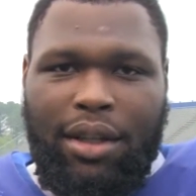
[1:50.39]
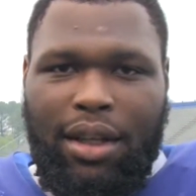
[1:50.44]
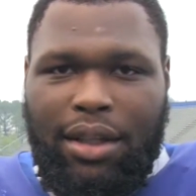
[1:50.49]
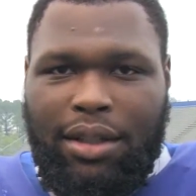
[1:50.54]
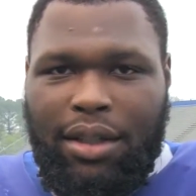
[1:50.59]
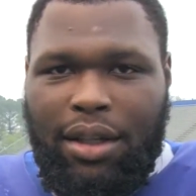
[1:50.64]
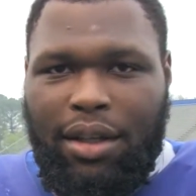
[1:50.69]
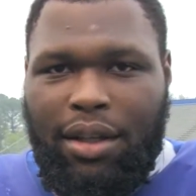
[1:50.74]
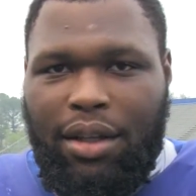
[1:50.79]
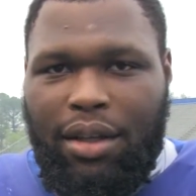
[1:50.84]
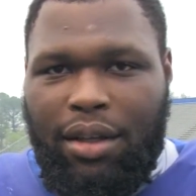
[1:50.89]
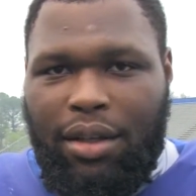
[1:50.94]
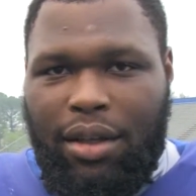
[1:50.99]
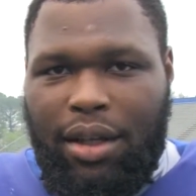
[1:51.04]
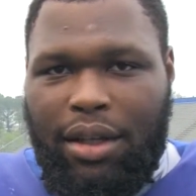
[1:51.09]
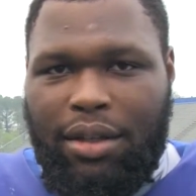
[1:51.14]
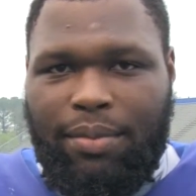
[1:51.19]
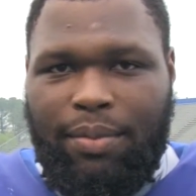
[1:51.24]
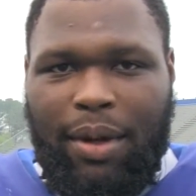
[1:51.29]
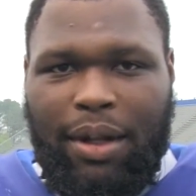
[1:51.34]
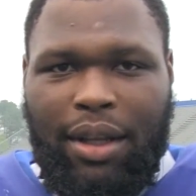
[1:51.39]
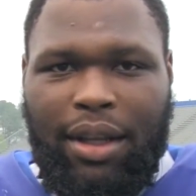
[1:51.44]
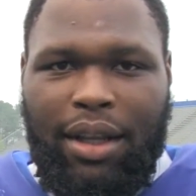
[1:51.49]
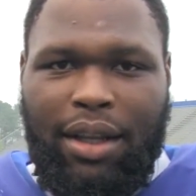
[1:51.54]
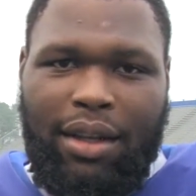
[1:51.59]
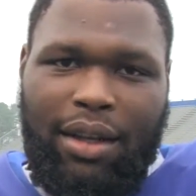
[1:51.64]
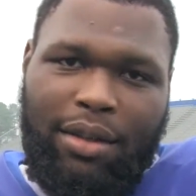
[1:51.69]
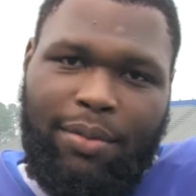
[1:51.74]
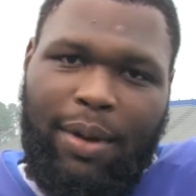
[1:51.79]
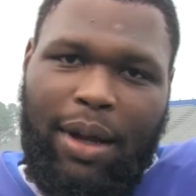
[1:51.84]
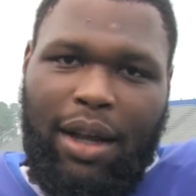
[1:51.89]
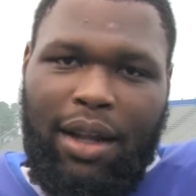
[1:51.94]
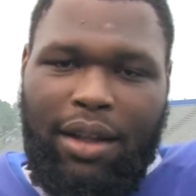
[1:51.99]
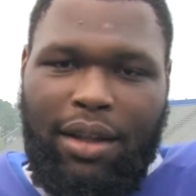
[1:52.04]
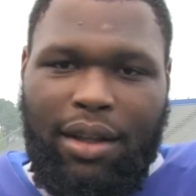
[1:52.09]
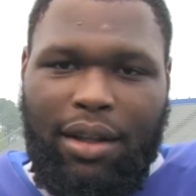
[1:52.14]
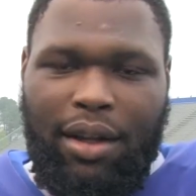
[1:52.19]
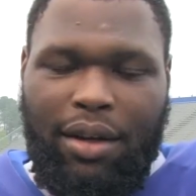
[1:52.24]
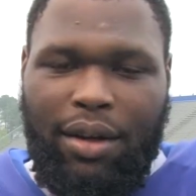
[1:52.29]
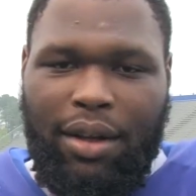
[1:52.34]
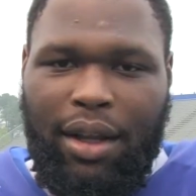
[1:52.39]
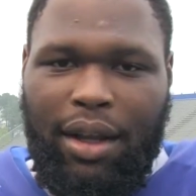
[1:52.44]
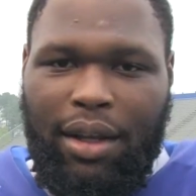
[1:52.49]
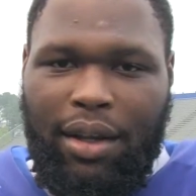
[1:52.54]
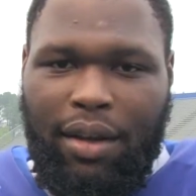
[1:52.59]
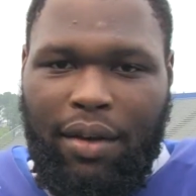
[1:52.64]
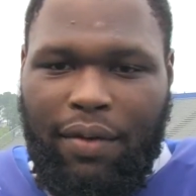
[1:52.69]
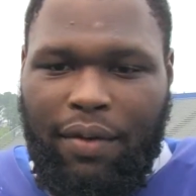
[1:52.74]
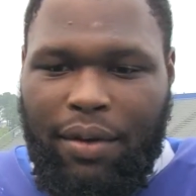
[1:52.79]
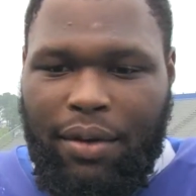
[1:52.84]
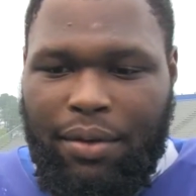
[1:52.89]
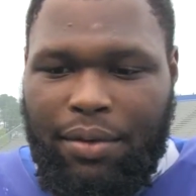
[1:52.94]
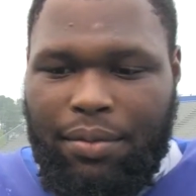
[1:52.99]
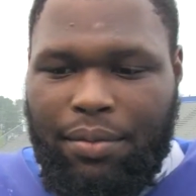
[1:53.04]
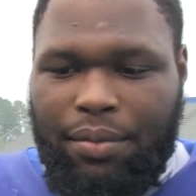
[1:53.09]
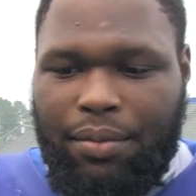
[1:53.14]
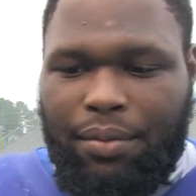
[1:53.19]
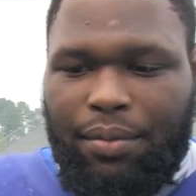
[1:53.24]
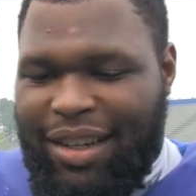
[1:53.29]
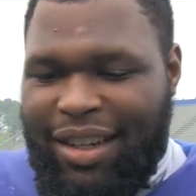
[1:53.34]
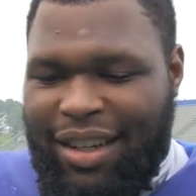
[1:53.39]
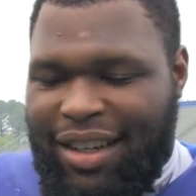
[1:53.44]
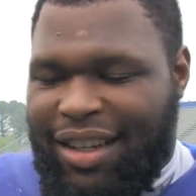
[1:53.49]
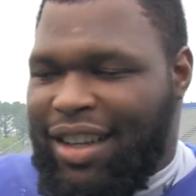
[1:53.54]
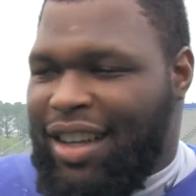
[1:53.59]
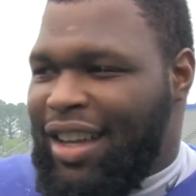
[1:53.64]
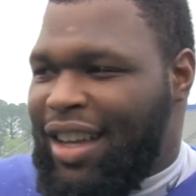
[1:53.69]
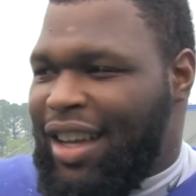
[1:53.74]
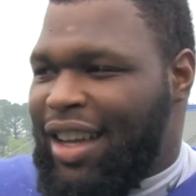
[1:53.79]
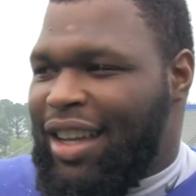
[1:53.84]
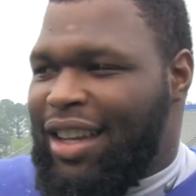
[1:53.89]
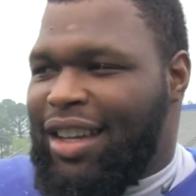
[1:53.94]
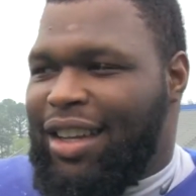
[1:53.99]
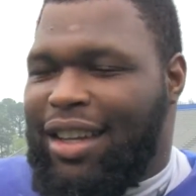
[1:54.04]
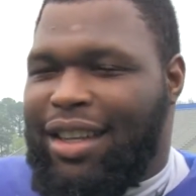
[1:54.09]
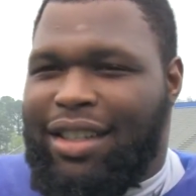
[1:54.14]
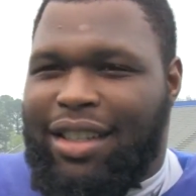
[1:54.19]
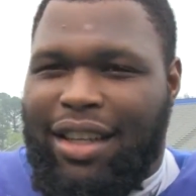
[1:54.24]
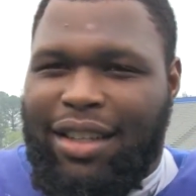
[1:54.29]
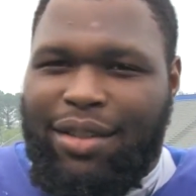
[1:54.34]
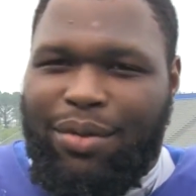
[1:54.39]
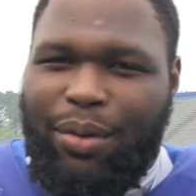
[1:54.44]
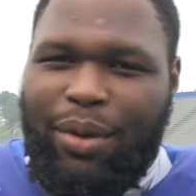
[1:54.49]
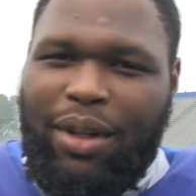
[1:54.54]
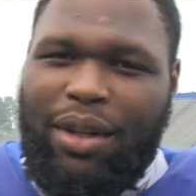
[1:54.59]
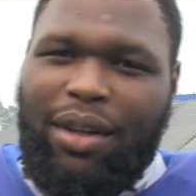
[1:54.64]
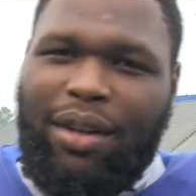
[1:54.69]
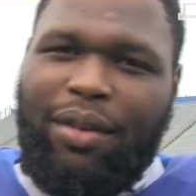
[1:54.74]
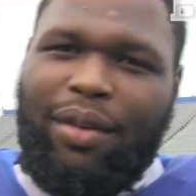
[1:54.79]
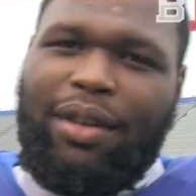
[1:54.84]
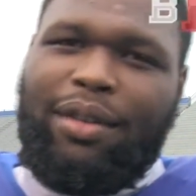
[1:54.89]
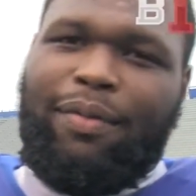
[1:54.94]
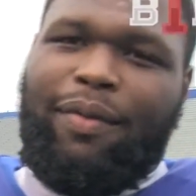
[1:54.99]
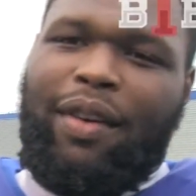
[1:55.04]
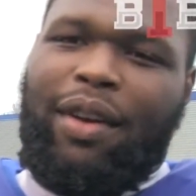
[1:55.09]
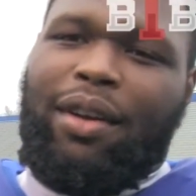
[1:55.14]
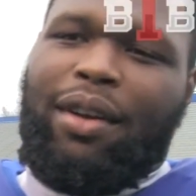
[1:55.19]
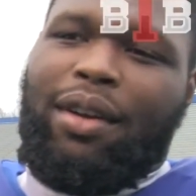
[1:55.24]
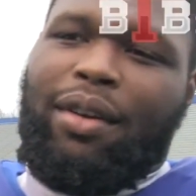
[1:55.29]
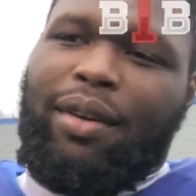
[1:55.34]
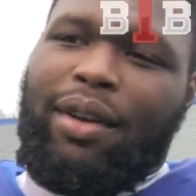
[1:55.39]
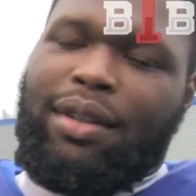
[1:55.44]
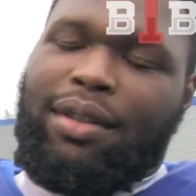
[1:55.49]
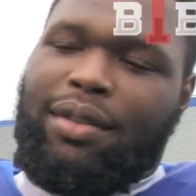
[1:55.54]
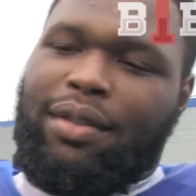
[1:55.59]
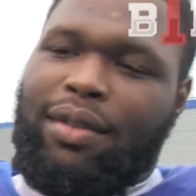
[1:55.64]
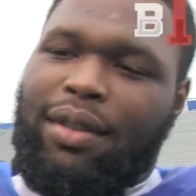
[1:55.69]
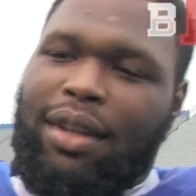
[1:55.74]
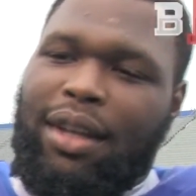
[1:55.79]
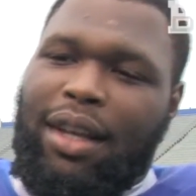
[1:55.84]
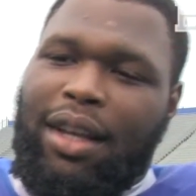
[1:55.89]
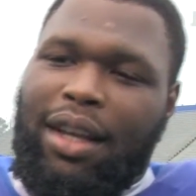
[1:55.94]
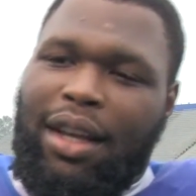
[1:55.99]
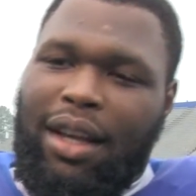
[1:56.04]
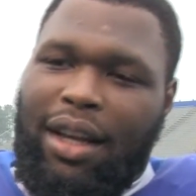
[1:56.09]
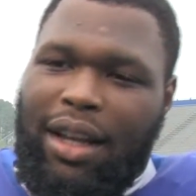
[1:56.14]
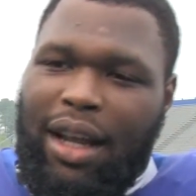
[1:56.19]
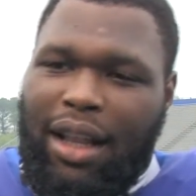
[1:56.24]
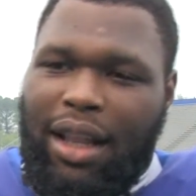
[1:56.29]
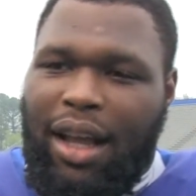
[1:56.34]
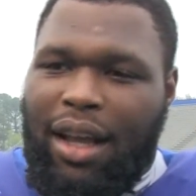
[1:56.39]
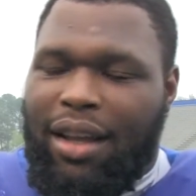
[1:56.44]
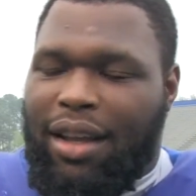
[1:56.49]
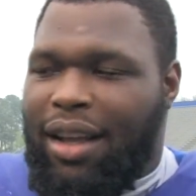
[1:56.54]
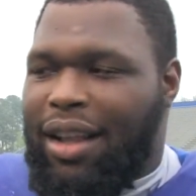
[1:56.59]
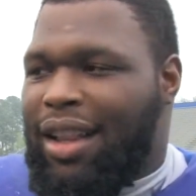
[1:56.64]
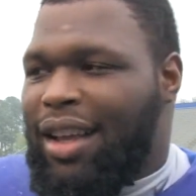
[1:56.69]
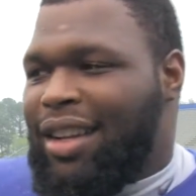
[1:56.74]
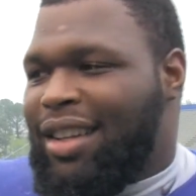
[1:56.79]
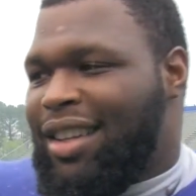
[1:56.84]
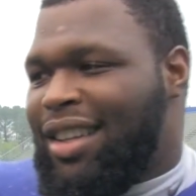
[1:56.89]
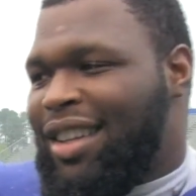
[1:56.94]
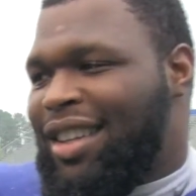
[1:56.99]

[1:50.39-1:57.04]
That's that's about it. That's about only thing different. Sir, yeah, it is. It's really, it's very aggressive, and I like it. I like